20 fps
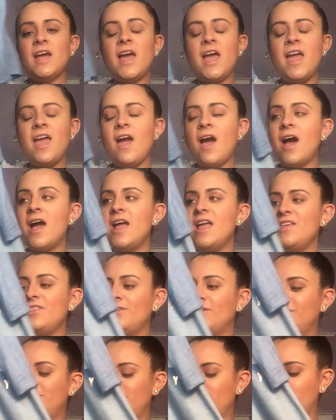I
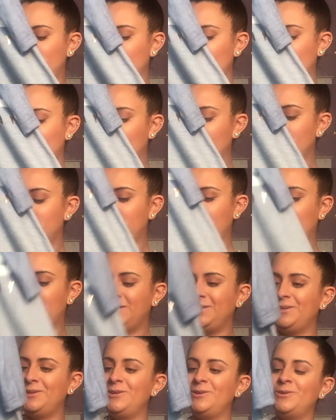thought this was really funny
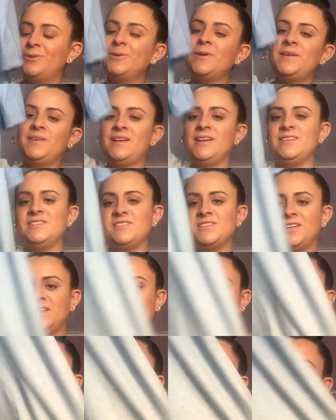and cute, and I just like
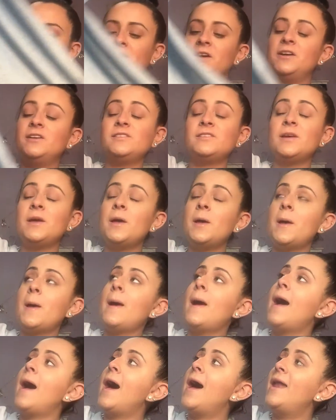the colors.
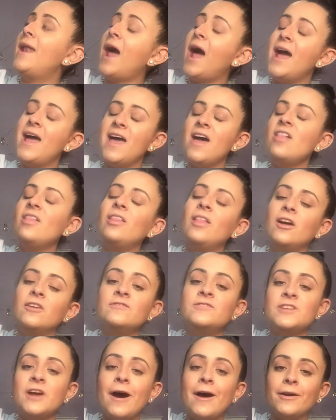And I love
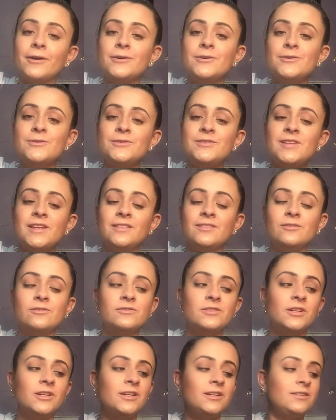tacos, and
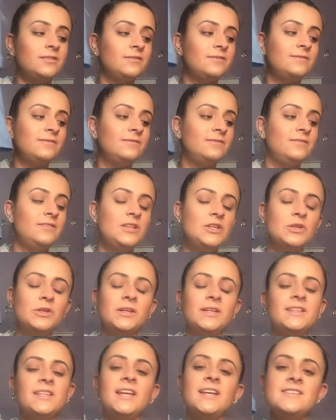those are the
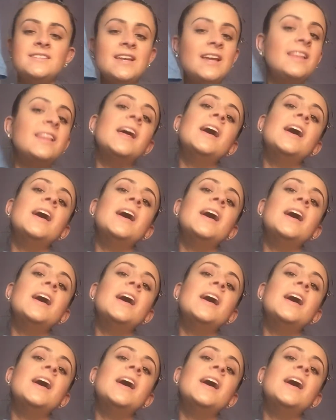only things I